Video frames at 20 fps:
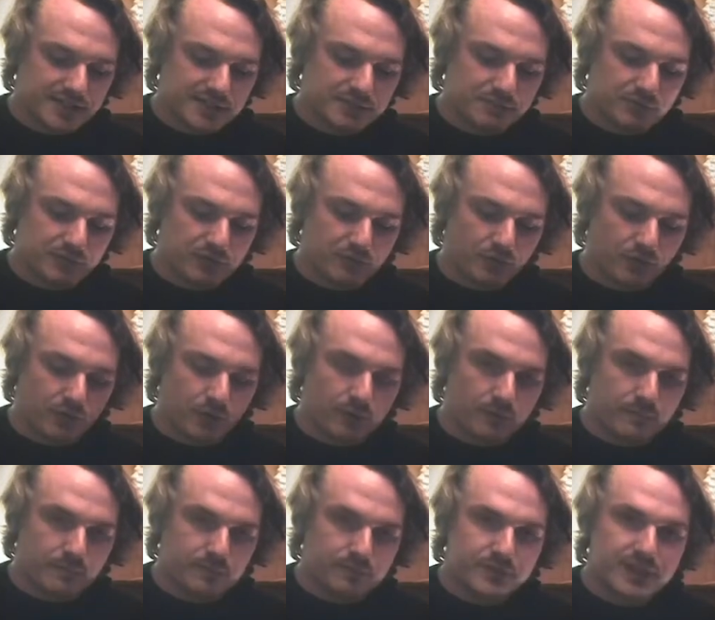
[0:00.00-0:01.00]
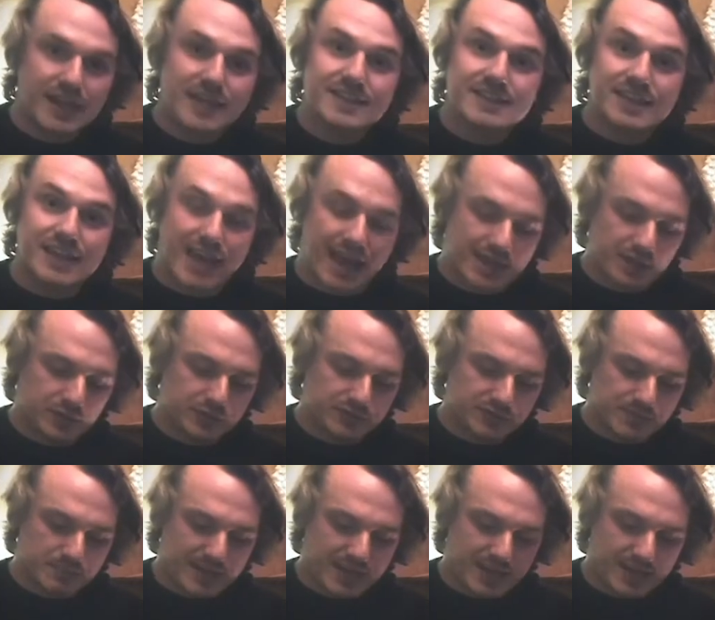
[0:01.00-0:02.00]
before, the elves
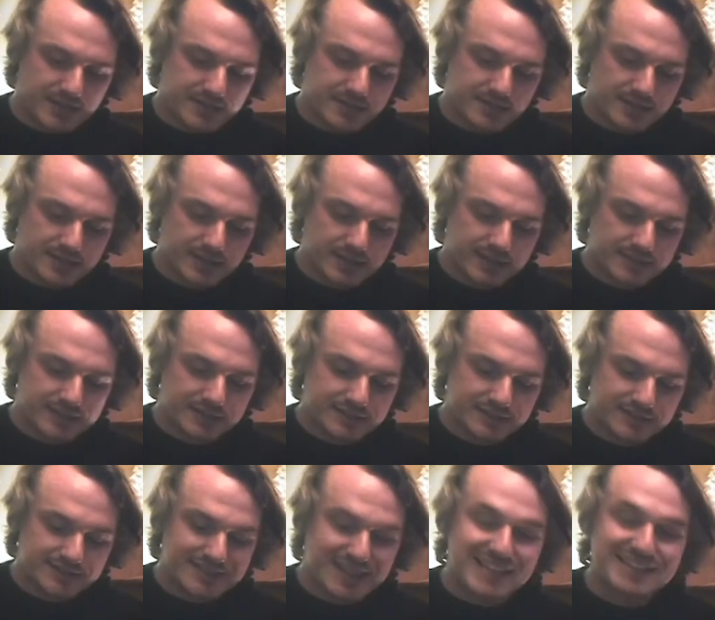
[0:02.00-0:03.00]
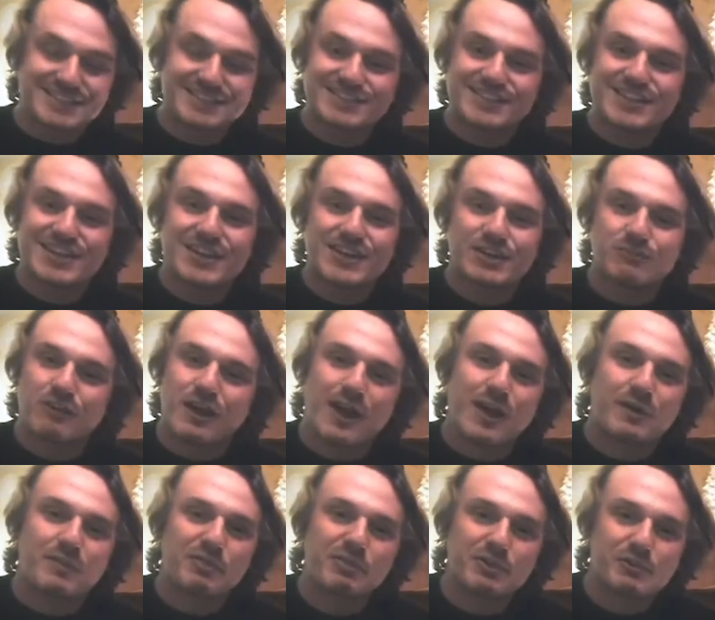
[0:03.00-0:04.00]
appeared, dancing around the